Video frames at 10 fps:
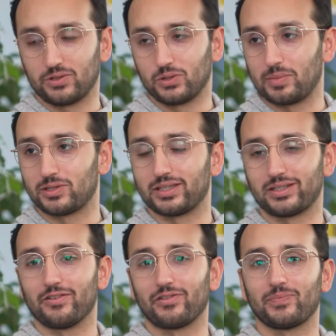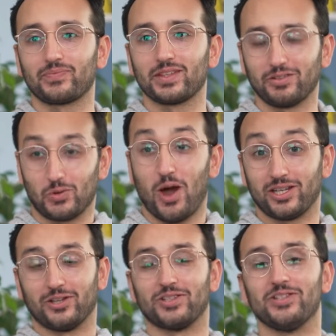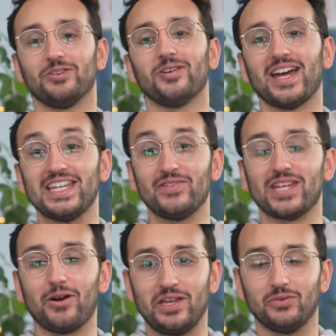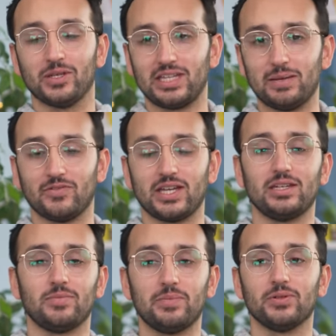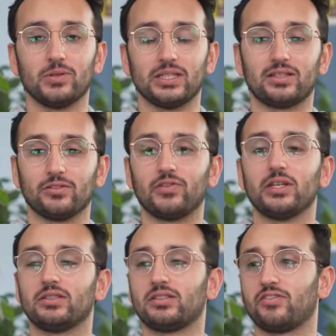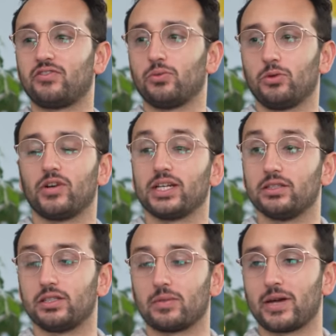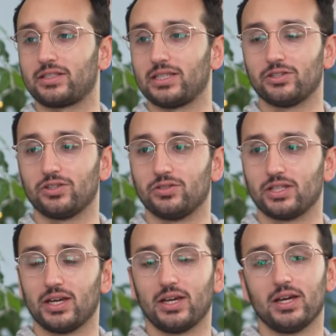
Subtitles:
doing all the website stuff. there's quite a lot to do. And even now, even with a team of 18 people, it still feels as if we're running into capacity issues.